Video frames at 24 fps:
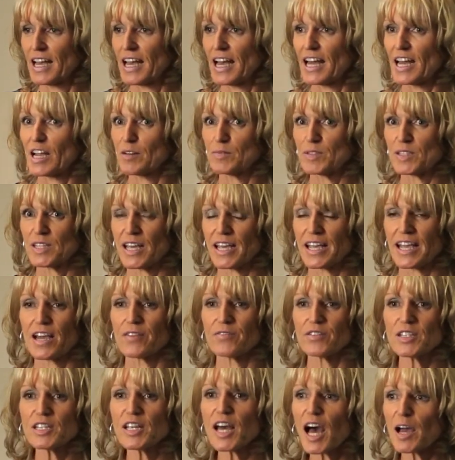and I'm saying
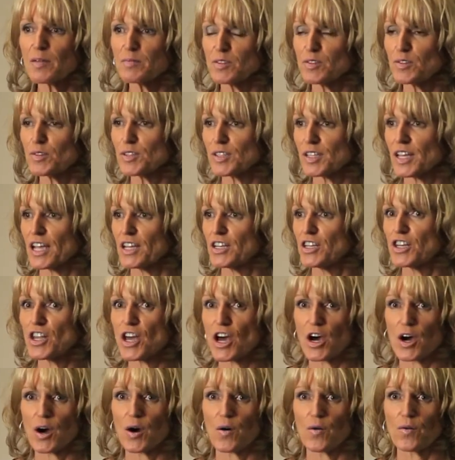every time you say
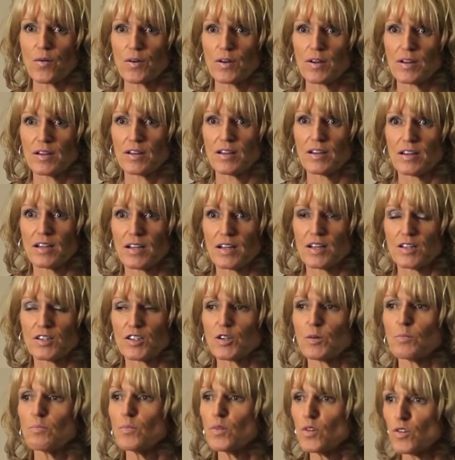no
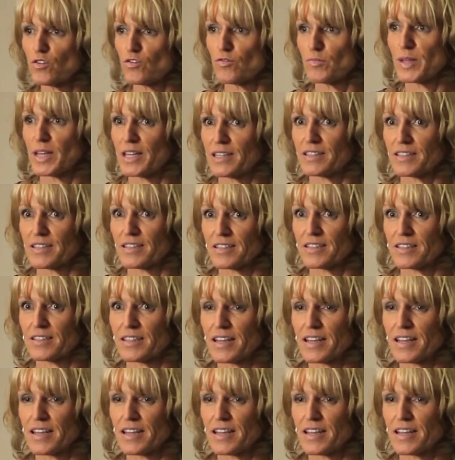to movement,